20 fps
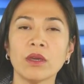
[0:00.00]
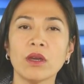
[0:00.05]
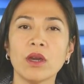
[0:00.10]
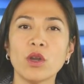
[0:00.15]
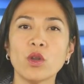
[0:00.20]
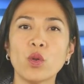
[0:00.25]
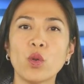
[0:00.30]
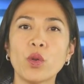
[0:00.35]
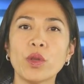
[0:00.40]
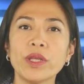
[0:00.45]

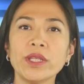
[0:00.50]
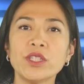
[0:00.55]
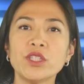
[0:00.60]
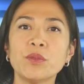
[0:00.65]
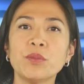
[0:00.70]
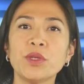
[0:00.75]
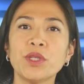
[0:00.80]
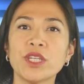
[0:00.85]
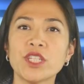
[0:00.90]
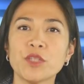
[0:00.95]
According
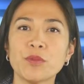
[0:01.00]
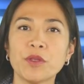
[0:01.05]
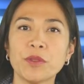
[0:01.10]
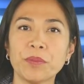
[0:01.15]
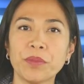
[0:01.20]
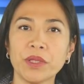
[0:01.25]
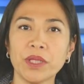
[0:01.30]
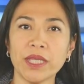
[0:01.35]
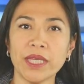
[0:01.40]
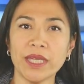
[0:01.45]
to municipal
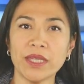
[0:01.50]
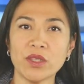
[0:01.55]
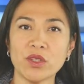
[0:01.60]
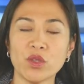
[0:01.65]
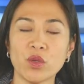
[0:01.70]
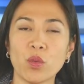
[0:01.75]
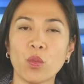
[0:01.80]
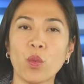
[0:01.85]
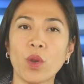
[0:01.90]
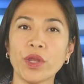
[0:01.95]

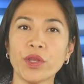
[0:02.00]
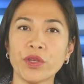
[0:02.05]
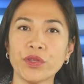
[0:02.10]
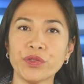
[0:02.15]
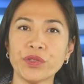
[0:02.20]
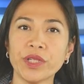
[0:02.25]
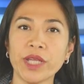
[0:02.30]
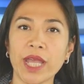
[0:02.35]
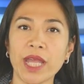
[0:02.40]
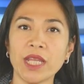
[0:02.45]
police,
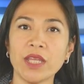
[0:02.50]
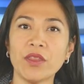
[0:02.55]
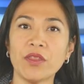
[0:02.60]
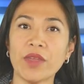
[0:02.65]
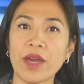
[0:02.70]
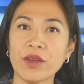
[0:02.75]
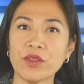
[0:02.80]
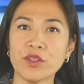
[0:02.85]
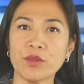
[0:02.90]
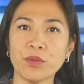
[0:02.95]

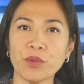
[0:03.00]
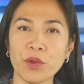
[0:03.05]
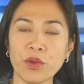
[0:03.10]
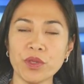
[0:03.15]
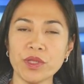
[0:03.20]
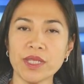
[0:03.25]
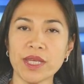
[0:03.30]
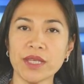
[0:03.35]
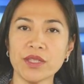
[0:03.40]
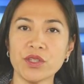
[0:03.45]
180,000
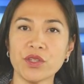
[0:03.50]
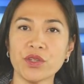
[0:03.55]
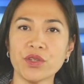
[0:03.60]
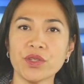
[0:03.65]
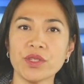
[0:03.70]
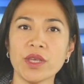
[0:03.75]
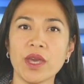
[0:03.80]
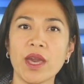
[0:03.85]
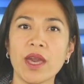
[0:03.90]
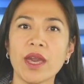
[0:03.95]

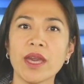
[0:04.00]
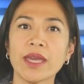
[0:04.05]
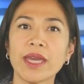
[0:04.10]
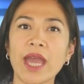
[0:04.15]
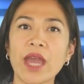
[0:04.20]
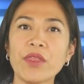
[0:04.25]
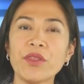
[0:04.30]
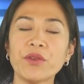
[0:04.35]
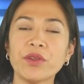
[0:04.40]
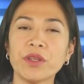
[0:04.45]
protesters
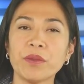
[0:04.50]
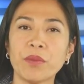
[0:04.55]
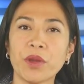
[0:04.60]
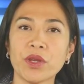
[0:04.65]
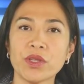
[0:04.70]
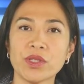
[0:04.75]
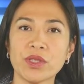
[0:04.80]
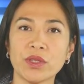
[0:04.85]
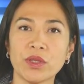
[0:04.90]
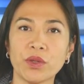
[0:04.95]
gathered in
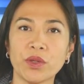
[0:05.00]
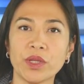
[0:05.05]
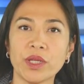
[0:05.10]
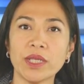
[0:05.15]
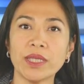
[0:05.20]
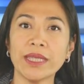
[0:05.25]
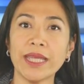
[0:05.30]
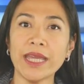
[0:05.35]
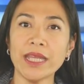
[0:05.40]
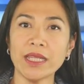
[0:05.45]
Barcelona
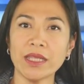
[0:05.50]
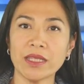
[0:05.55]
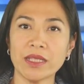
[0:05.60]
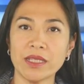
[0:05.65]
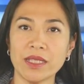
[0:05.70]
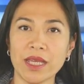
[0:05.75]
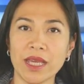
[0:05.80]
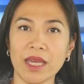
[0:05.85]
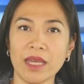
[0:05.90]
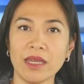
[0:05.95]
late in the
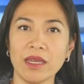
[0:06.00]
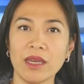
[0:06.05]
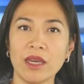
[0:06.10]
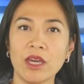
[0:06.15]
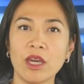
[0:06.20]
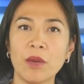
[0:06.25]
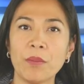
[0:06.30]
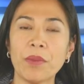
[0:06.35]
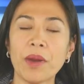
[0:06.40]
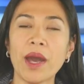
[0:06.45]
day
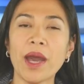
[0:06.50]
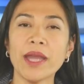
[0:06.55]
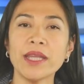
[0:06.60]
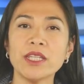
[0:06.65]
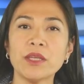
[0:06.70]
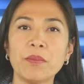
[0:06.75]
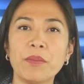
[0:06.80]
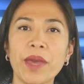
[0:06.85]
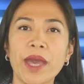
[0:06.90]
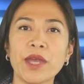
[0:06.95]

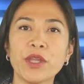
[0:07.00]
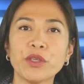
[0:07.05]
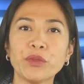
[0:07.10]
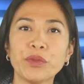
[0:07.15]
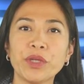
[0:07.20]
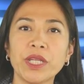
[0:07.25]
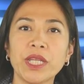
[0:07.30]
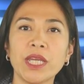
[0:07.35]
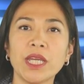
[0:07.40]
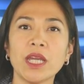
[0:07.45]
behind a banner
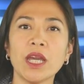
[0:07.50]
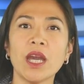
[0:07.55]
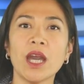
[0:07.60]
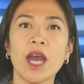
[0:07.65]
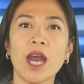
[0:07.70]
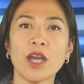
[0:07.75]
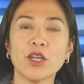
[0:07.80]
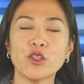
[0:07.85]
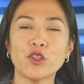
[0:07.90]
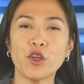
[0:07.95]
reading
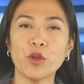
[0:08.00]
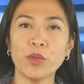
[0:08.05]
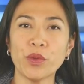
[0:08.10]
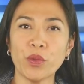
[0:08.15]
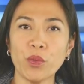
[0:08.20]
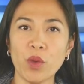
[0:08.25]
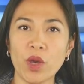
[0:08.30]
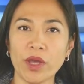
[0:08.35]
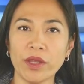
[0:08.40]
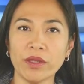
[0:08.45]

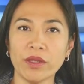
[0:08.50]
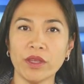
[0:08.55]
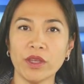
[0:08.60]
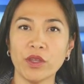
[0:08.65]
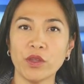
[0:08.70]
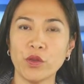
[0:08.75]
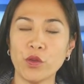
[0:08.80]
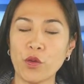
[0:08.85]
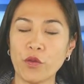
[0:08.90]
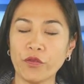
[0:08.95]
October 1
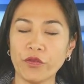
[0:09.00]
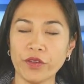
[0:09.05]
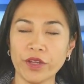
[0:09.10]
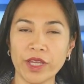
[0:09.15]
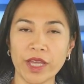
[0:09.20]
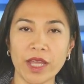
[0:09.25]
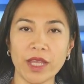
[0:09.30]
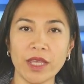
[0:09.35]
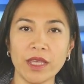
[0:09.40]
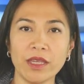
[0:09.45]
No
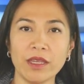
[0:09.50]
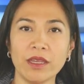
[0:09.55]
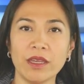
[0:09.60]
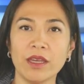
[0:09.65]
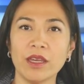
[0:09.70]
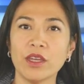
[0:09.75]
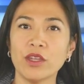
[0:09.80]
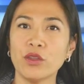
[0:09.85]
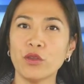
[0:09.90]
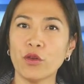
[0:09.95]
Forgetting,
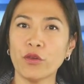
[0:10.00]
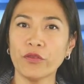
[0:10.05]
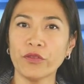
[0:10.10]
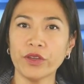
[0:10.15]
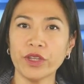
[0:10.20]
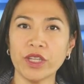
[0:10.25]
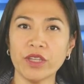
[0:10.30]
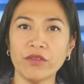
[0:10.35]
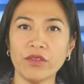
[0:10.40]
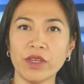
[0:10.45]
No
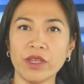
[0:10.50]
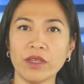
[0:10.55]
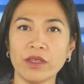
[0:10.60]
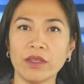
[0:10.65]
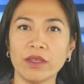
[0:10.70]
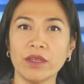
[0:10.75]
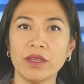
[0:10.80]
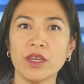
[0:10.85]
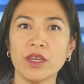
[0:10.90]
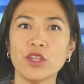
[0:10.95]
Forgiving
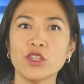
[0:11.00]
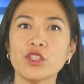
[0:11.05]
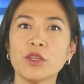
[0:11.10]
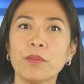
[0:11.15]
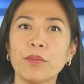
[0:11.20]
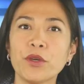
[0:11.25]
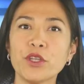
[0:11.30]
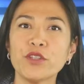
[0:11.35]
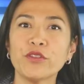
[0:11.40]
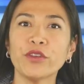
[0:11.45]
to
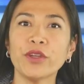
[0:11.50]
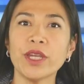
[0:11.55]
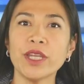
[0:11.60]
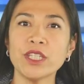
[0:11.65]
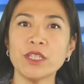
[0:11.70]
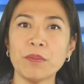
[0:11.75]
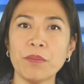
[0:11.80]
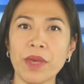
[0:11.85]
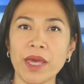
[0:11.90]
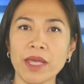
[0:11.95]
push for
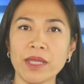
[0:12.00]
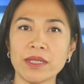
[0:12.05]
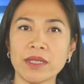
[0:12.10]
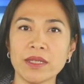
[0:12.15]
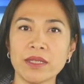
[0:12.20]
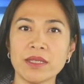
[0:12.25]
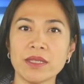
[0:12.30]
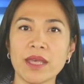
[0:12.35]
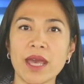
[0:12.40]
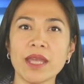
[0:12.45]

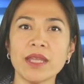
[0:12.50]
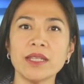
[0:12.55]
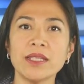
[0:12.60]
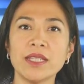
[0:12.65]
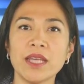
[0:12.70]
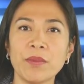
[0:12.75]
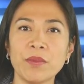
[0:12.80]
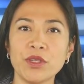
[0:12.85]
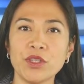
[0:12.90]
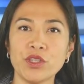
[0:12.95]
independence at a
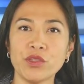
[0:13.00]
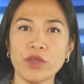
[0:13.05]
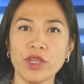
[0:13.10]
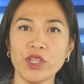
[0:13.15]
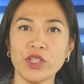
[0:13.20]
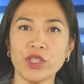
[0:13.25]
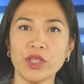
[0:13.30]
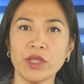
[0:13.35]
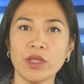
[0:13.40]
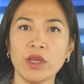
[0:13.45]

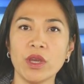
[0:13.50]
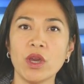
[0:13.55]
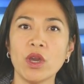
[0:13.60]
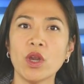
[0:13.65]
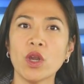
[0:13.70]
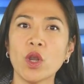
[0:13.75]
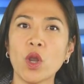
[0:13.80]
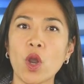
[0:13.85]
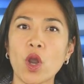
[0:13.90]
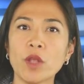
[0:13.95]
demonstration
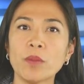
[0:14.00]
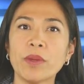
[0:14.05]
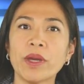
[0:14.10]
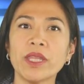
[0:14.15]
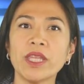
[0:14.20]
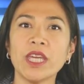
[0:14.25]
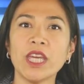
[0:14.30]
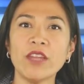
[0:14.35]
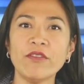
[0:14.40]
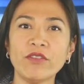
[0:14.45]
called by
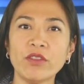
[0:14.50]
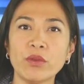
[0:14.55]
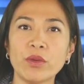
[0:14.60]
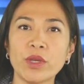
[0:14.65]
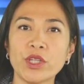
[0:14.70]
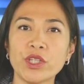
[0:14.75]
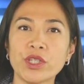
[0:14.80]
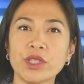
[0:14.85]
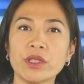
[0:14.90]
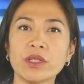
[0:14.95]
the
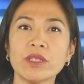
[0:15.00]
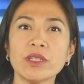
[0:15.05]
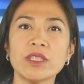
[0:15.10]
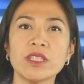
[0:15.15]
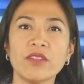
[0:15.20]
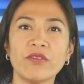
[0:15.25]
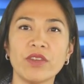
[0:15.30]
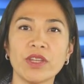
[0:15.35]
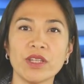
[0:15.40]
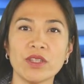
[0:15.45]
influential
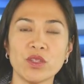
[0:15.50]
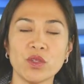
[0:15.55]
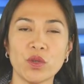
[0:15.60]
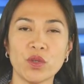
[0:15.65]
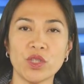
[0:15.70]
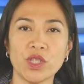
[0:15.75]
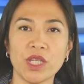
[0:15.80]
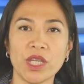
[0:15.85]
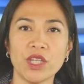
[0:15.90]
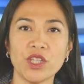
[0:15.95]
civic
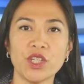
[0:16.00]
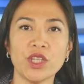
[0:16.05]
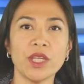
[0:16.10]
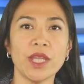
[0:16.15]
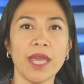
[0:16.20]
association